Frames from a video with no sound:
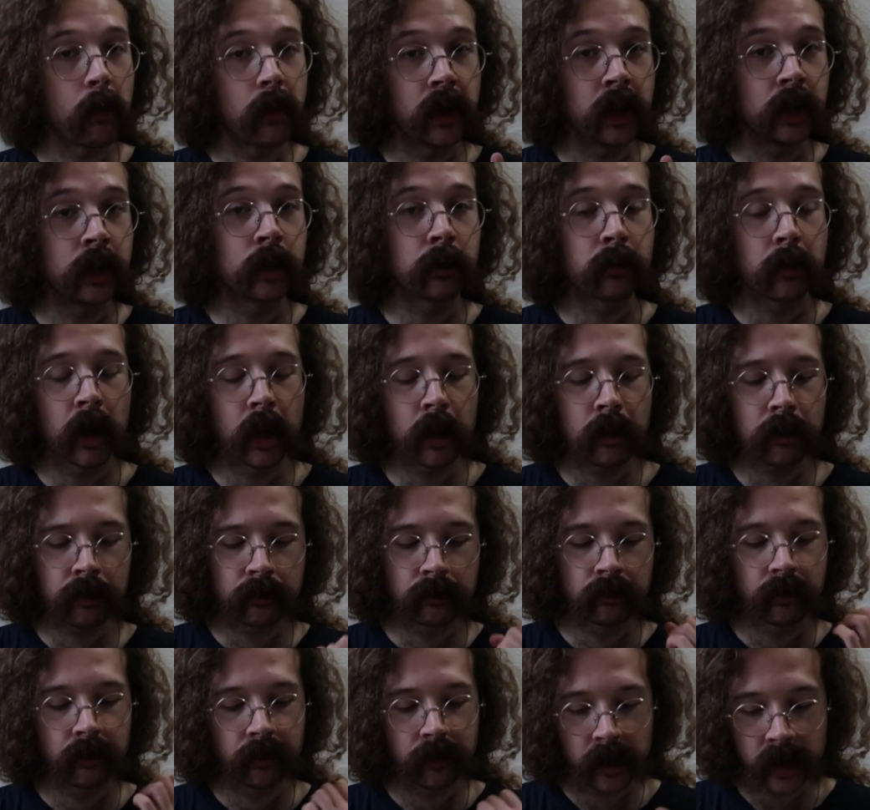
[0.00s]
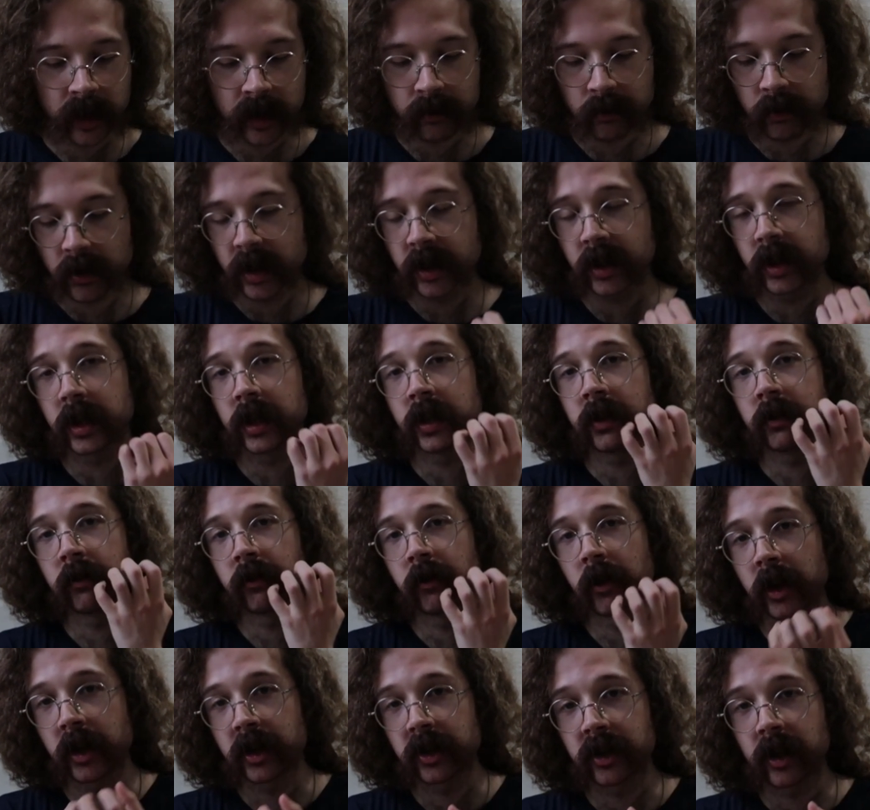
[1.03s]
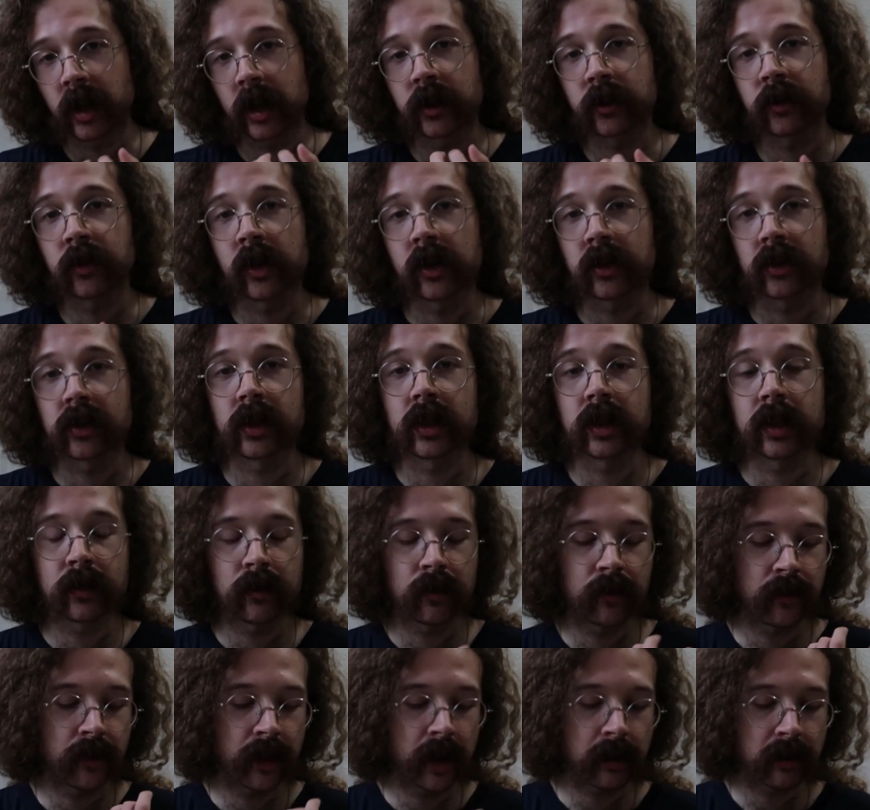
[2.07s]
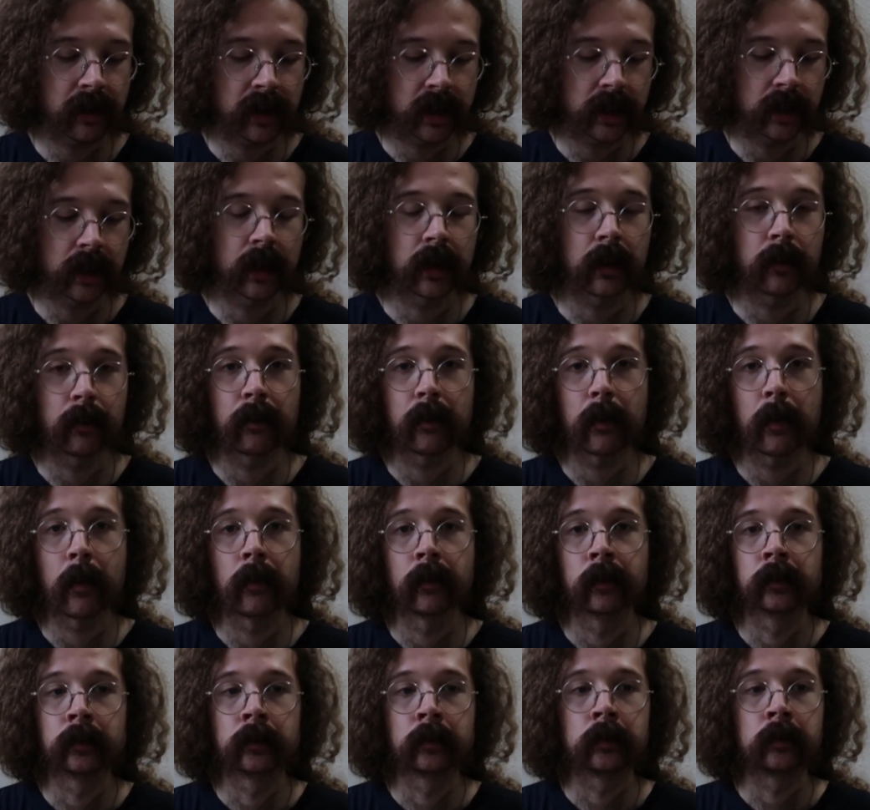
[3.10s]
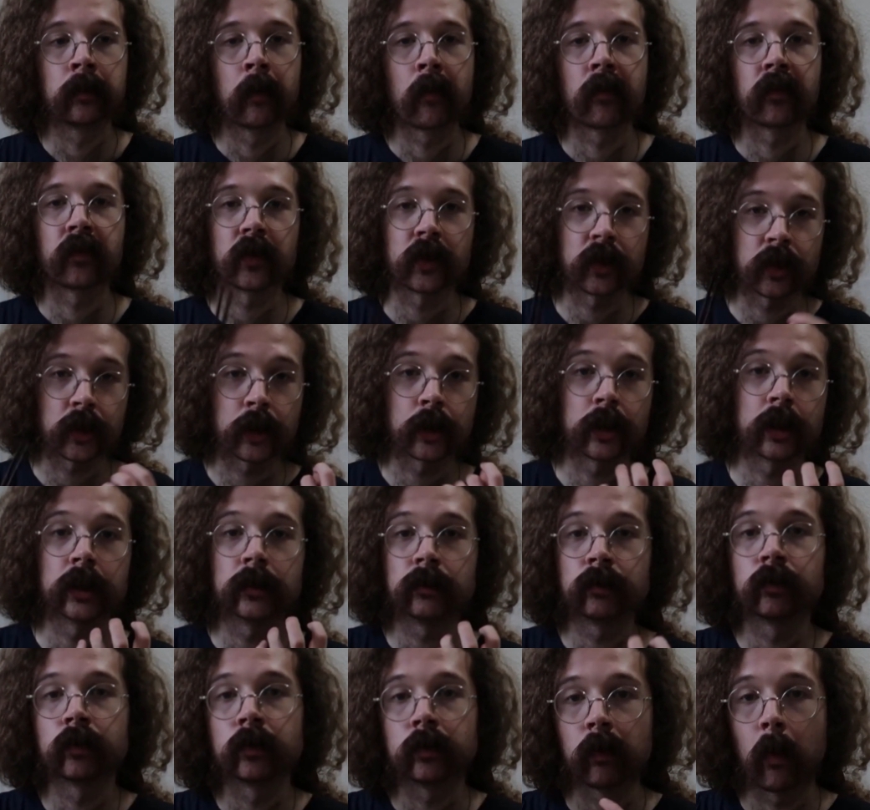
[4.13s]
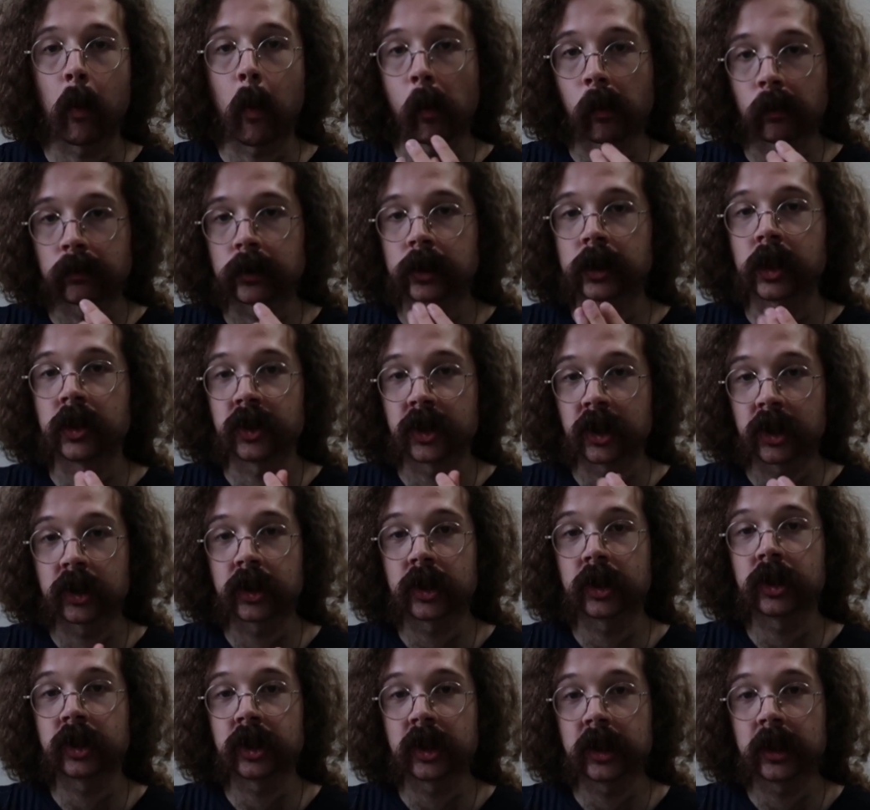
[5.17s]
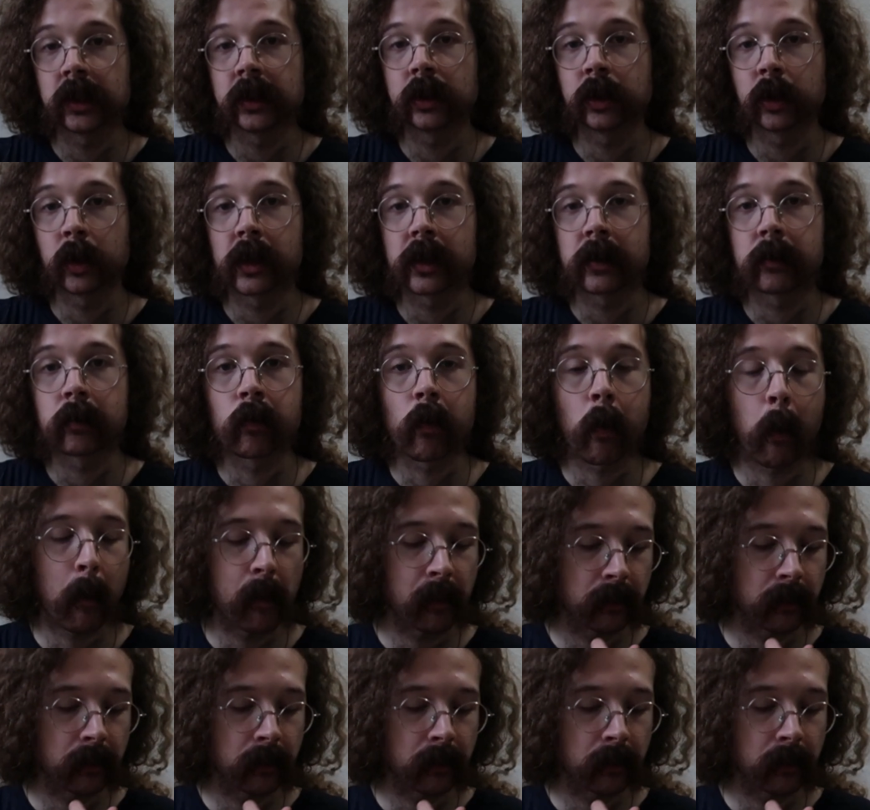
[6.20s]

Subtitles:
in your mouth, very meaty, very satisfying to eat, very, there's a good consistency to it.